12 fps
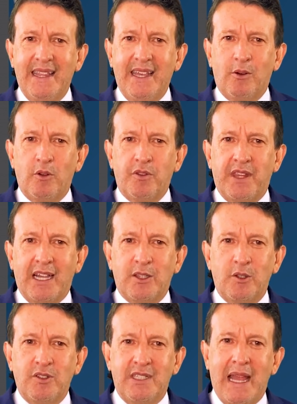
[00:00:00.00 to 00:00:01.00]
then I
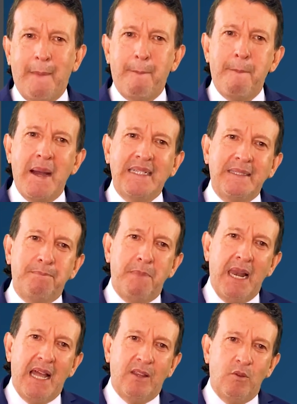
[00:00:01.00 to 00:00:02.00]
must make the contact
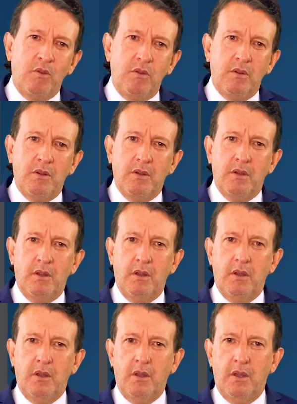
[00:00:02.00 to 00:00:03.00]
lens flatter
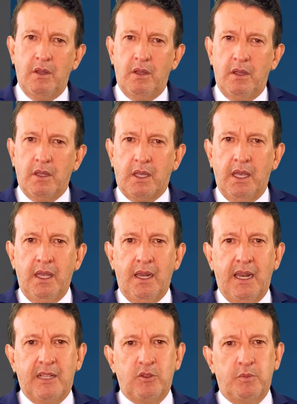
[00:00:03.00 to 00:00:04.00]
than the corneal
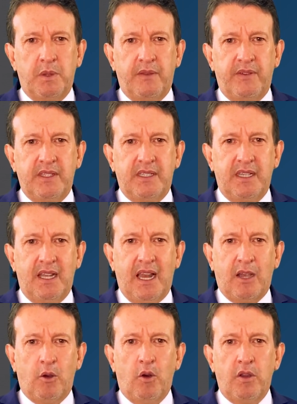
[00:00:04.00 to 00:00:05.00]
surface.
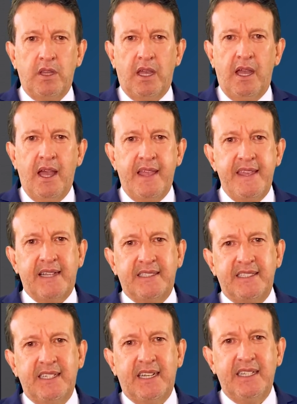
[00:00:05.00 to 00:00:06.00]
And
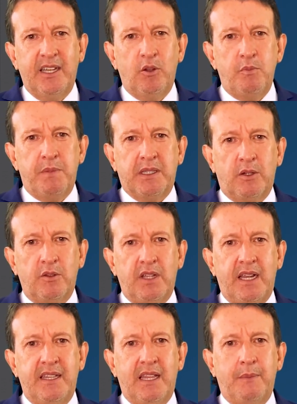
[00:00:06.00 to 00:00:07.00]
thus, an alignment
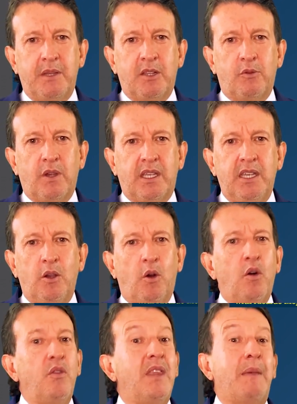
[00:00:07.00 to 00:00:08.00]
pattern is generated
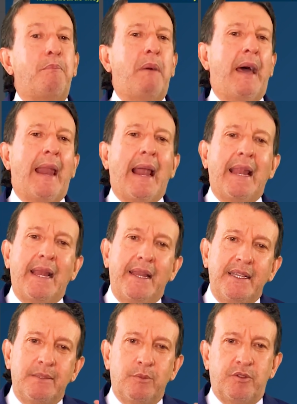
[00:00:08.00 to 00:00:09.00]
here, or
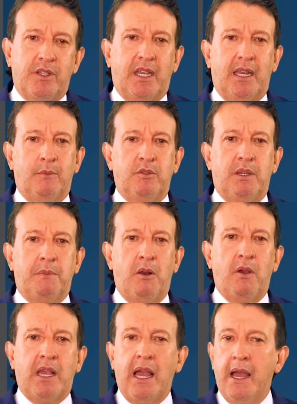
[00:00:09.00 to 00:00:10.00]
parallelism if
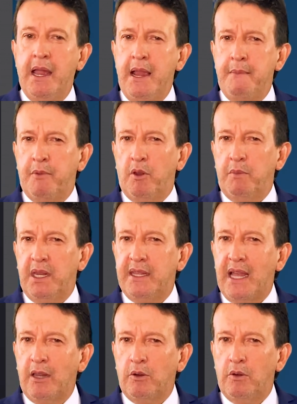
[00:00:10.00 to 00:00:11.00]
you want to call it that.
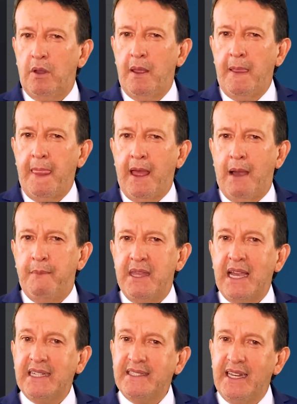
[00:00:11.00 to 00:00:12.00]
But look at
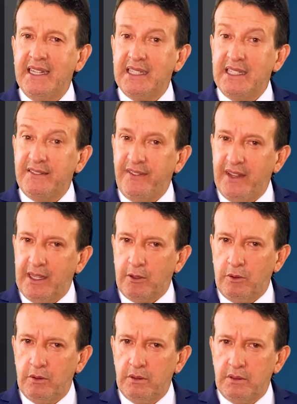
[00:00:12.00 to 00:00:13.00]
this. This
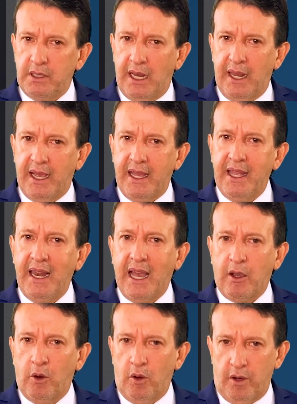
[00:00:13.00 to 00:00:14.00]
spherical lens moves
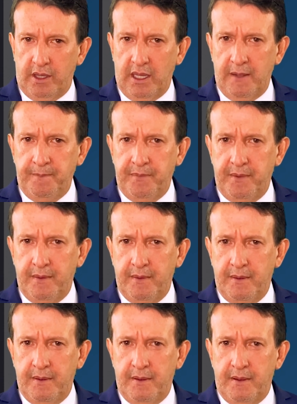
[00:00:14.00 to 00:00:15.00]
away from the cornea,
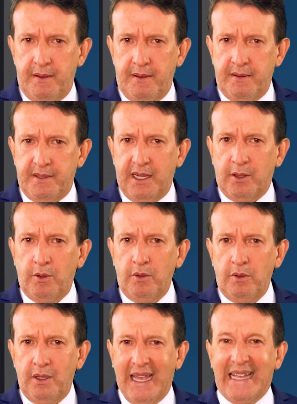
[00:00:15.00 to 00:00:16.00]
right? And
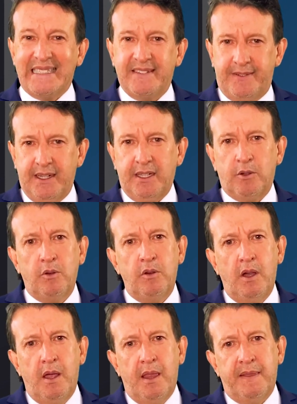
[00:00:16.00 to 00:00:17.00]
so it gives the
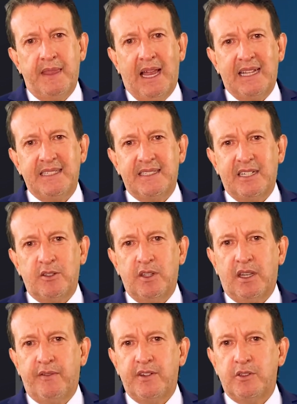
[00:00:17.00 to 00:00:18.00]
sensation that it is
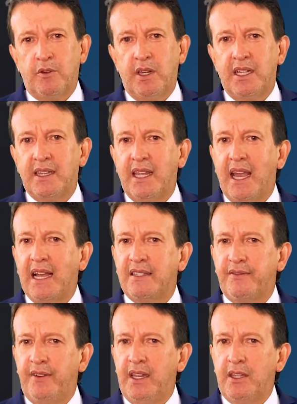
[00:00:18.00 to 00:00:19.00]
an aspherical
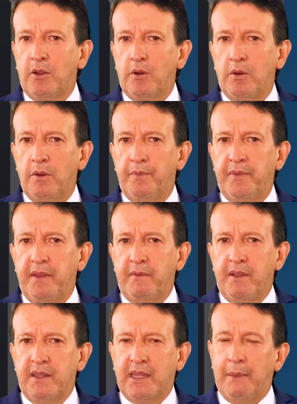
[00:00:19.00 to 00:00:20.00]
lens. And we
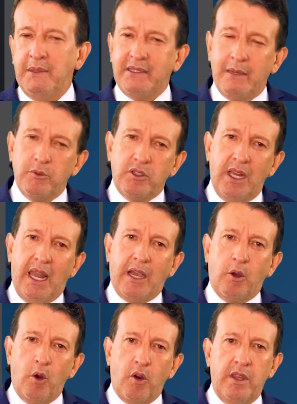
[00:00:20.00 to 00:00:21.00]
also know that
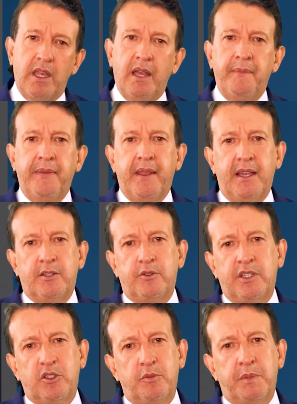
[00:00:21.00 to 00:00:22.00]
the cornea is
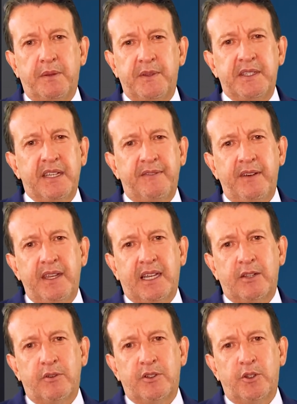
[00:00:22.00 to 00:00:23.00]
an aspherical
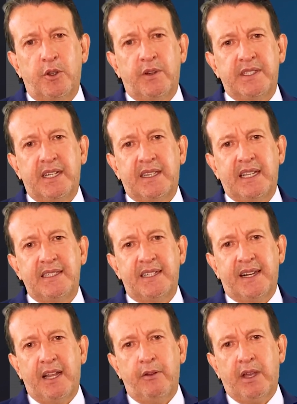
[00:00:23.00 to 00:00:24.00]
surface, so it will
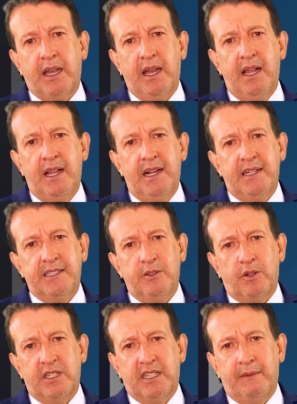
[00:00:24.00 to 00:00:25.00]
not be so closed
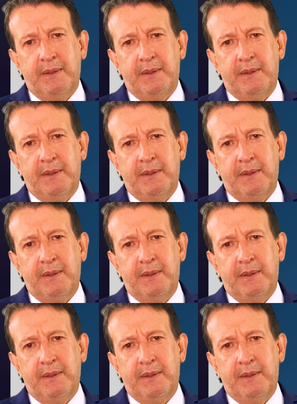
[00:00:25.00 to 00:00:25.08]
here,